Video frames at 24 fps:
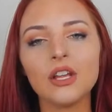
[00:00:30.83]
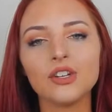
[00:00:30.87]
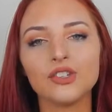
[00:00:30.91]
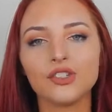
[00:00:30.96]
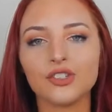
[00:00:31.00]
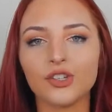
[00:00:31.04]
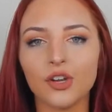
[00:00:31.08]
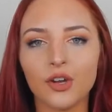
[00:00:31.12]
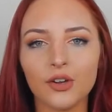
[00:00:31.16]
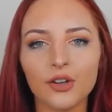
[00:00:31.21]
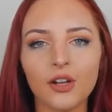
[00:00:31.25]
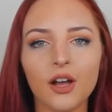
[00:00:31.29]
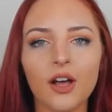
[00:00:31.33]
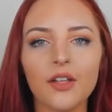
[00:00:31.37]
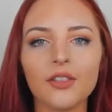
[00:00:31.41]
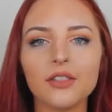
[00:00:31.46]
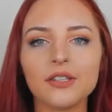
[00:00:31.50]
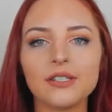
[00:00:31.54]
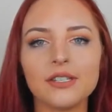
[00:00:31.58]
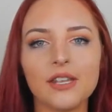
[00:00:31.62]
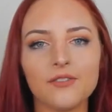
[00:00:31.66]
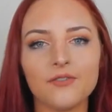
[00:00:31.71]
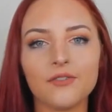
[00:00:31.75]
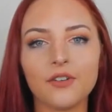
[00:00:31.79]
show y'all
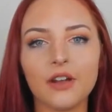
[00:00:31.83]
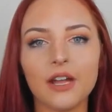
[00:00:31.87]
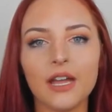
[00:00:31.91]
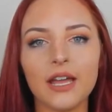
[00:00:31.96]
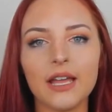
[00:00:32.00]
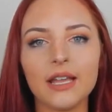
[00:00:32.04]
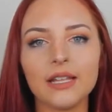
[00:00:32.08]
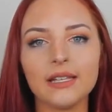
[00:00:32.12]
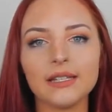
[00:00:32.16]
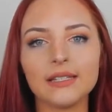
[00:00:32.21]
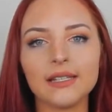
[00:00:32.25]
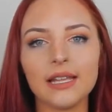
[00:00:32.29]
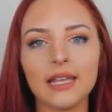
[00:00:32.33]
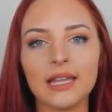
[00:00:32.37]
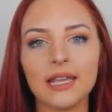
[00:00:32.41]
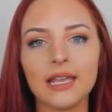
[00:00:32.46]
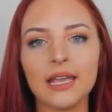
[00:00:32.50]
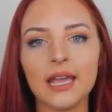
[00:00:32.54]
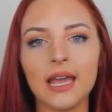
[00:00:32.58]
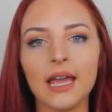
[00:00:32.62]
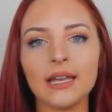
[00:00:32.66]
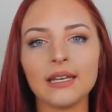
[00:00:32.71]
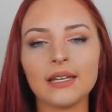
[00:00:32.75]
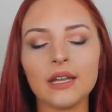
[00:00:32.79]
the difference,
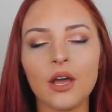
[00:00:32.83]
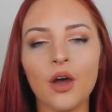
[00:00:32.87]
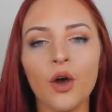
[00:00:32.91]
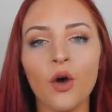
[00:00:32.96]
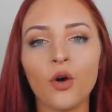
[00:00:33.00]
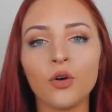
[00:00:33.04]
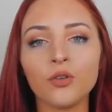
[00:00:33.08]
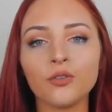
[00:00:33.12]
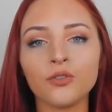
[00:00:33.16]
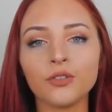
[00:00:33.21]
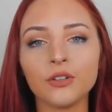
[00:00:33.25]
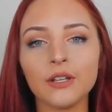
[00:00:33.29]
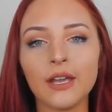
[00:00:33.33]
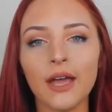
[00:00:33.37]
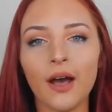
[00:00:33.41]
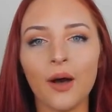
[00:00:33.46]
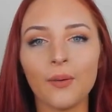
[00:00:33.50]
and hopefully